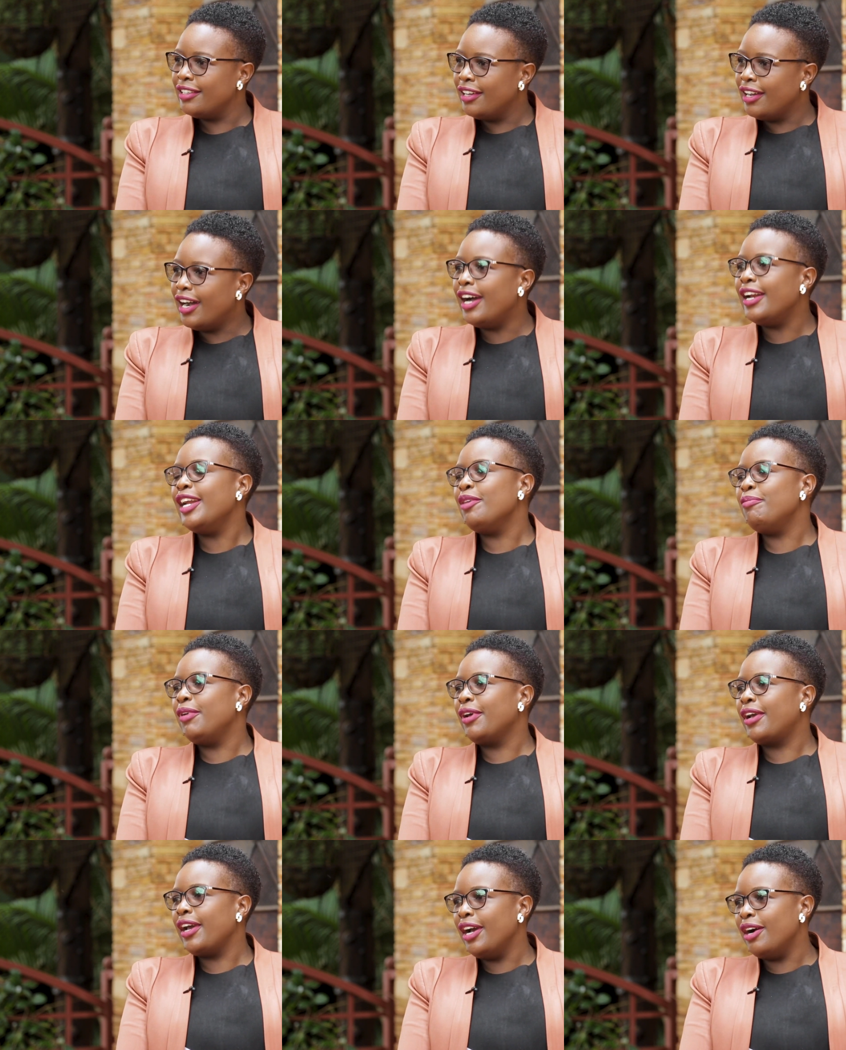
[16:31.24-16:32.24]
And I
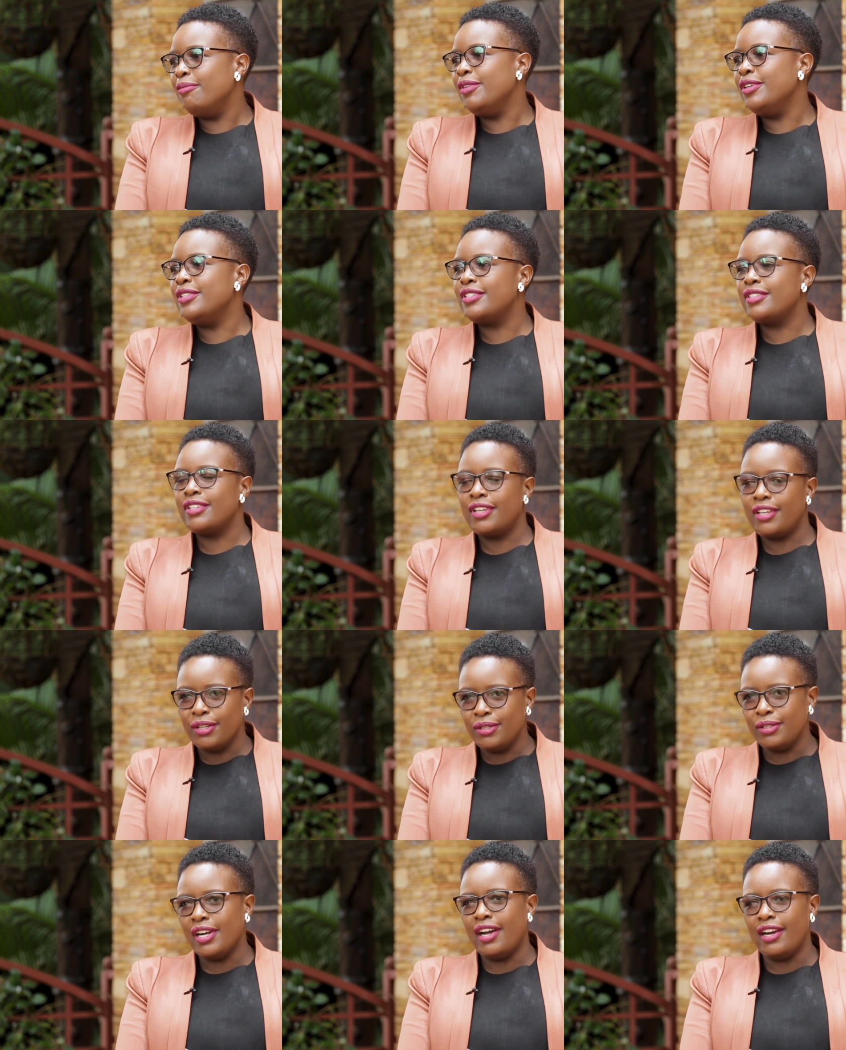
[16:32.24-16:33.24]
became his
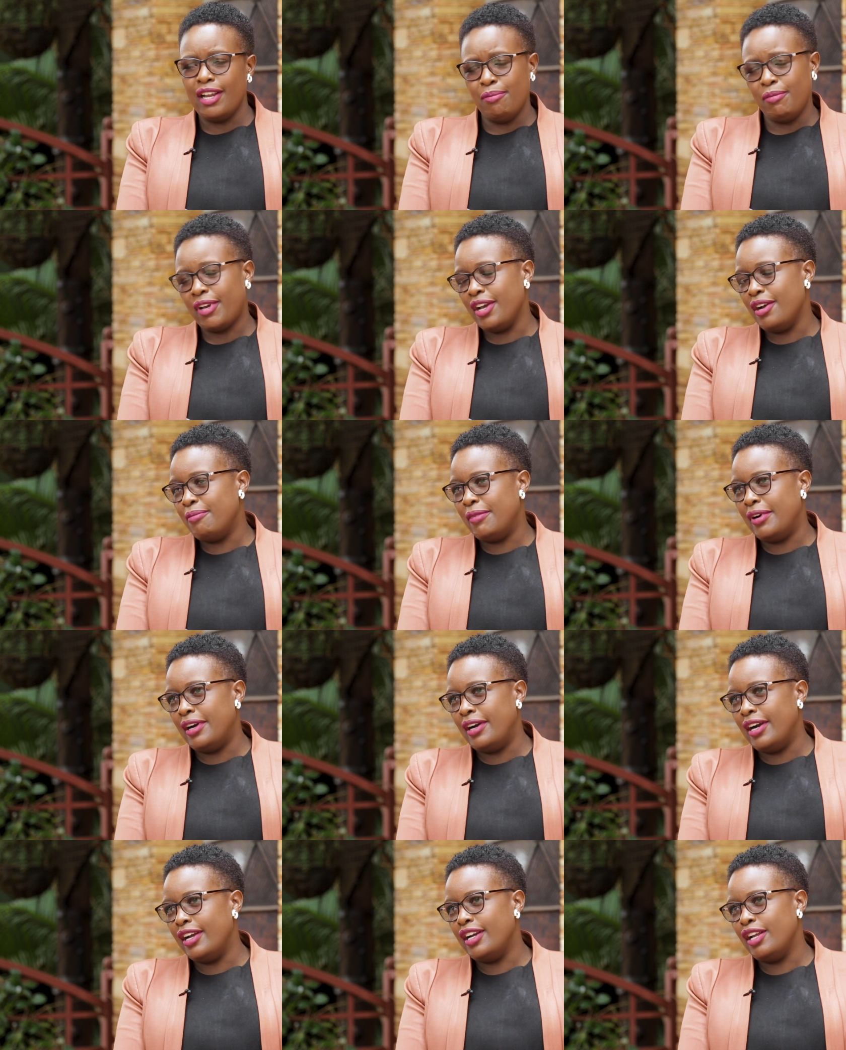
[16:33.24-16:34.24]
and
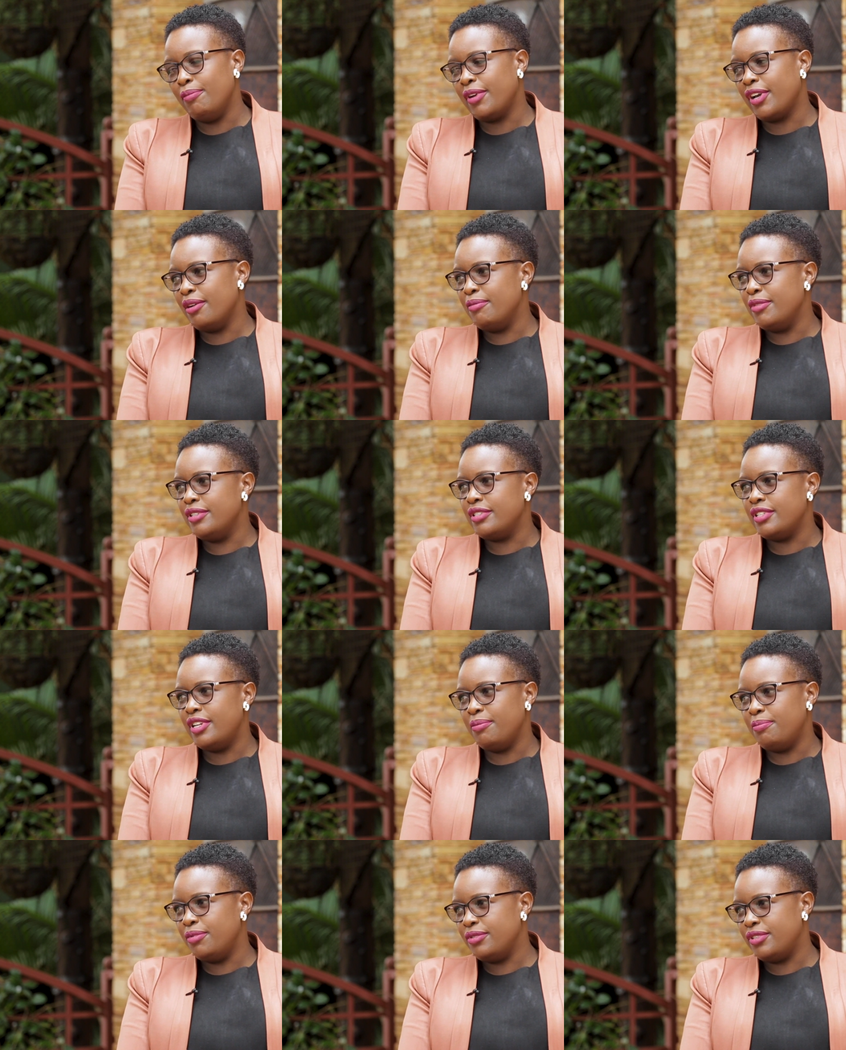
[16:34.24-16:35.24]
I became his
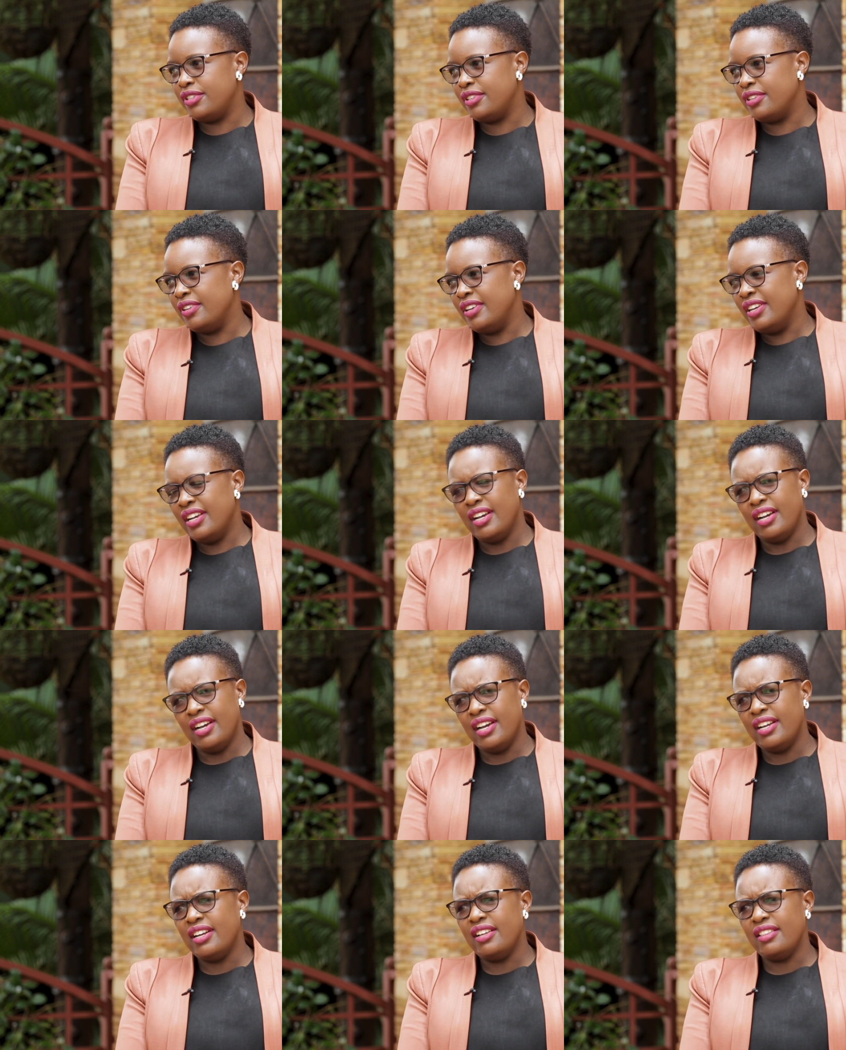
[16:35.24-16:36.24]
deputy.
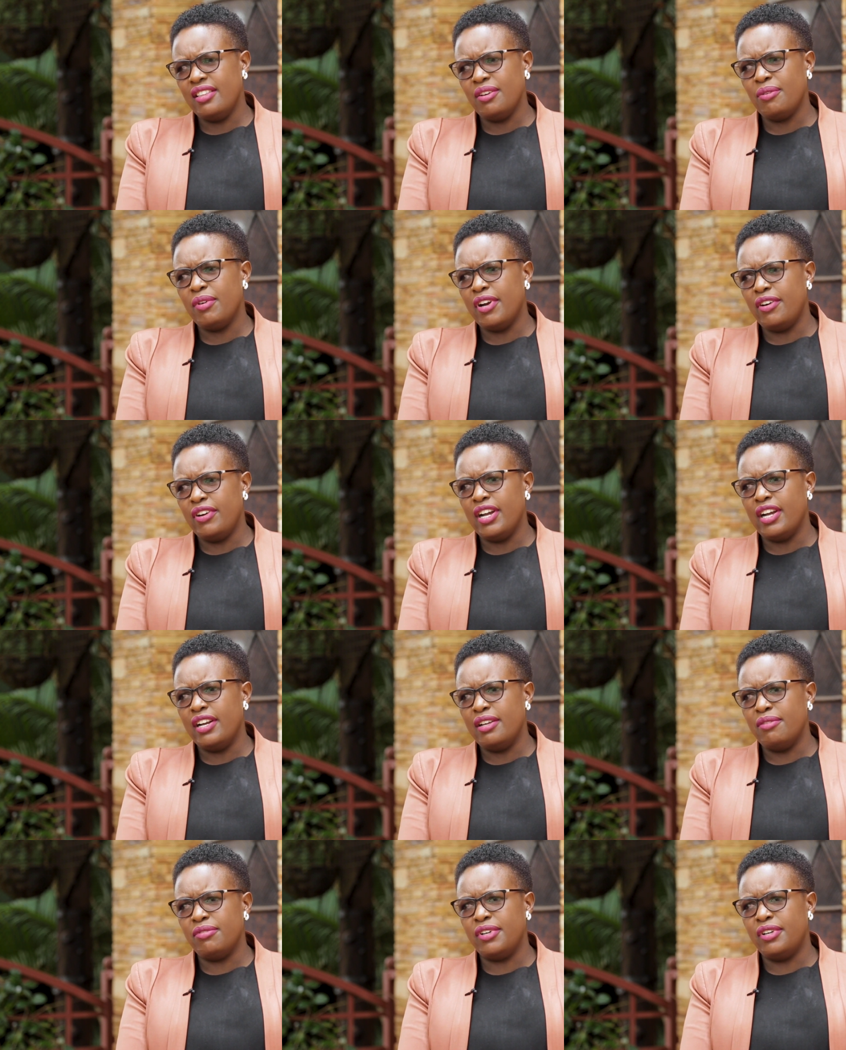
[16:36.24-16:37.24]
And I think we're
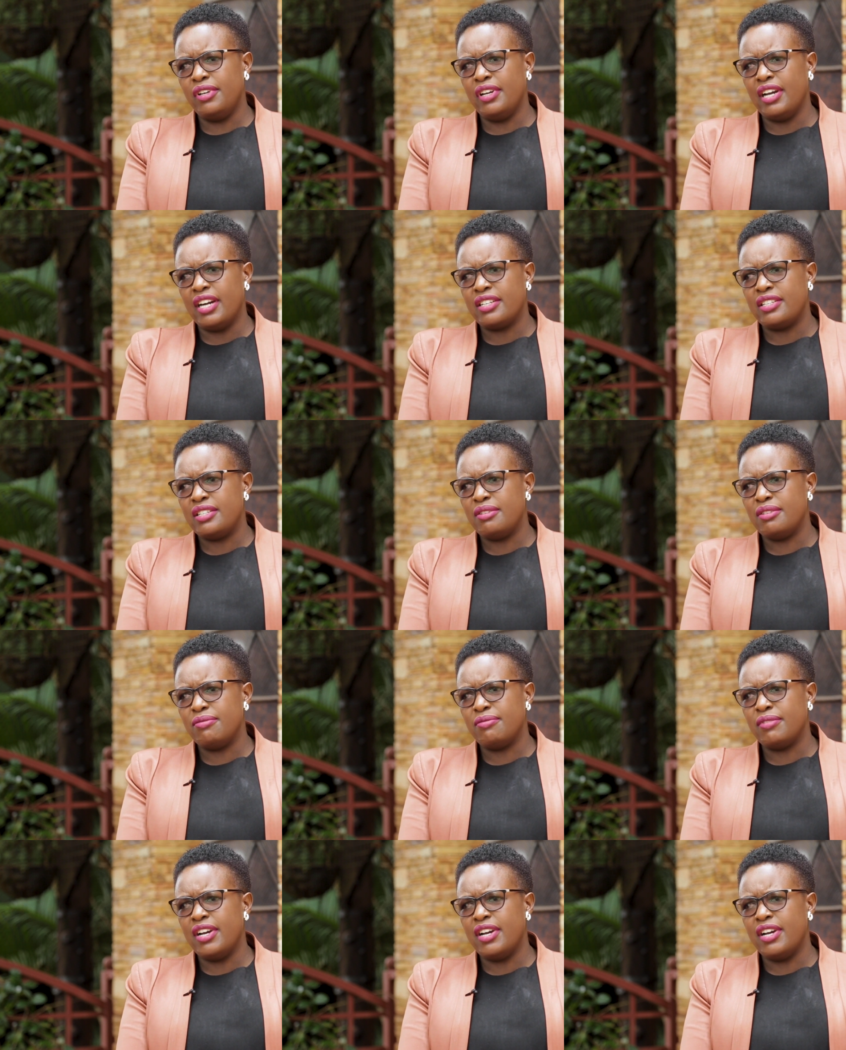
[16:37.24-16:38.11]
really very active.